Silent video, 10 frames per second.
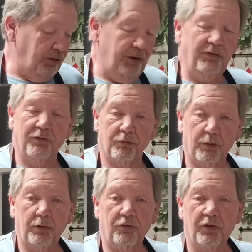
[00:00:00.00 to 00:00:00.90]
This is
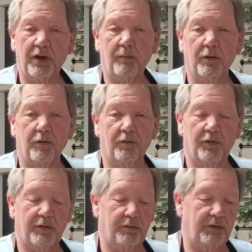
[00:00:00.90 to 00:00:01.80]
real similar
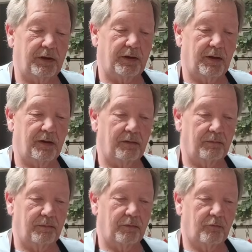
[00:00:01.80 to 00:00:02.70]
to
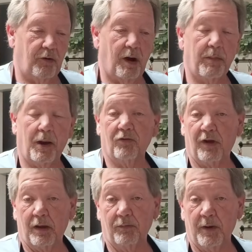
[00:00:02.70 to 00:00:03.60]
the Crockpot
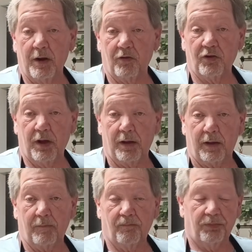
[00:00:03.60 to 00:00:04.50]
Salisbury
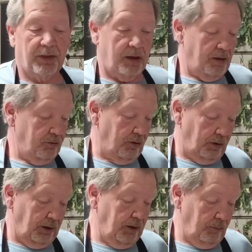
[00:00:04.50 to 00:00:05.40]
steak. They're
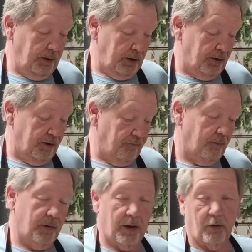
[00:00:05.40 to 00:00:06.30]
a little bit
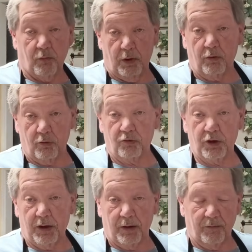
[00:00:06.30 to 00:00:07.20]
different because we're using
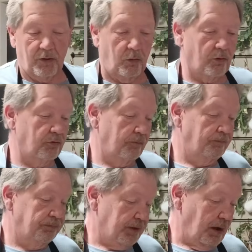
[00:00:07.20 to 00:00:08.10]
chicken, of course,
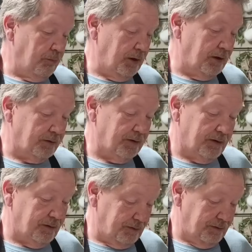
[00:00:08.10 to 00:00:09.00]
but
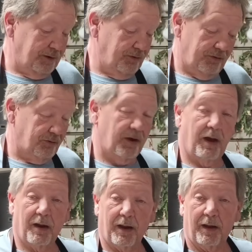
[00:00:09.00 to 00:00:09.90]
this has
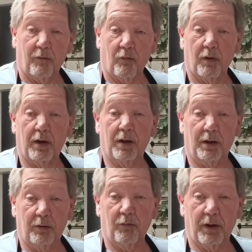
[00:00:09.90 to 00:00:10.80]
got a
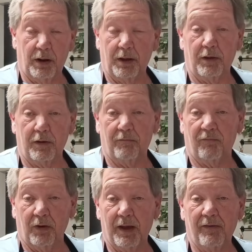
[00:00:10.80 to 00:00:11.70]
really, really good
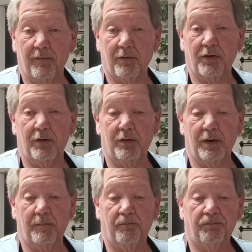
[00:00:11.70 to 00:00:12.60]
flavor
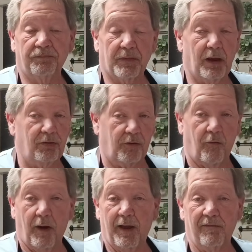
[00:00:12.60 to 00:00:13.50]
to it. The
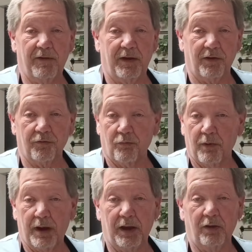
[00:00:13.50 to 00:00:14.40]
gravy is
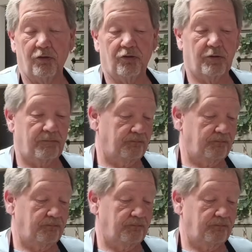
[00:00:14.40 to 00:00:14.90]
rich.